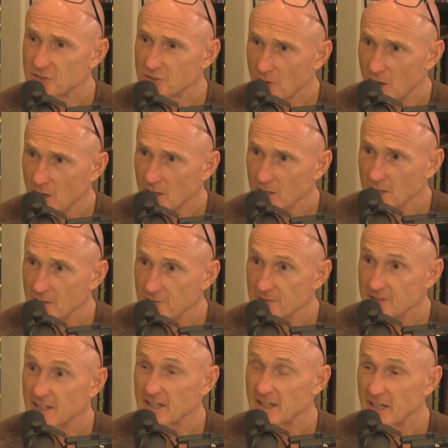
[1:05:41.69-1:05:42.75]
strong
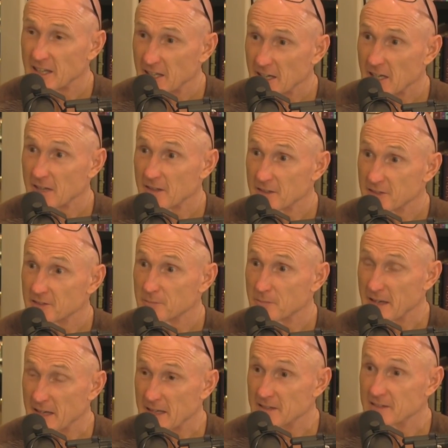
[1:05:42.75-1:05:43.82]
enough to kick this
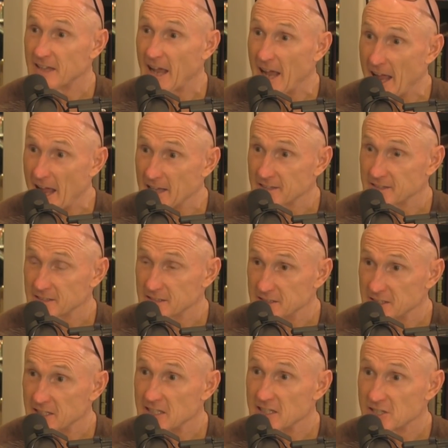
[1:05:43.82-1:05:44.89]
man's ass
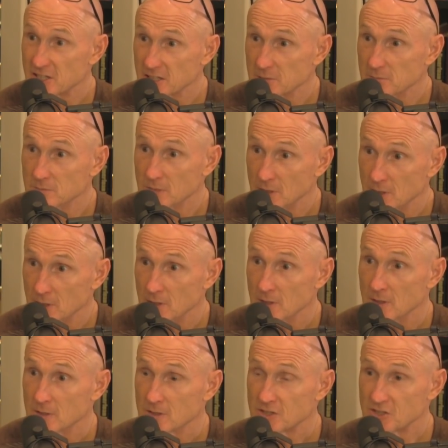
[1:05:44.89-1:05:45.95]
and teach him
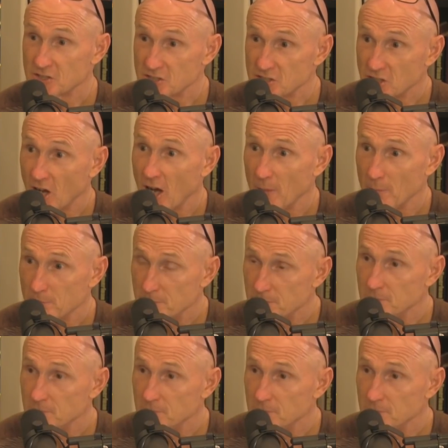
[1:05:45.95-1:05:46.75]
to stop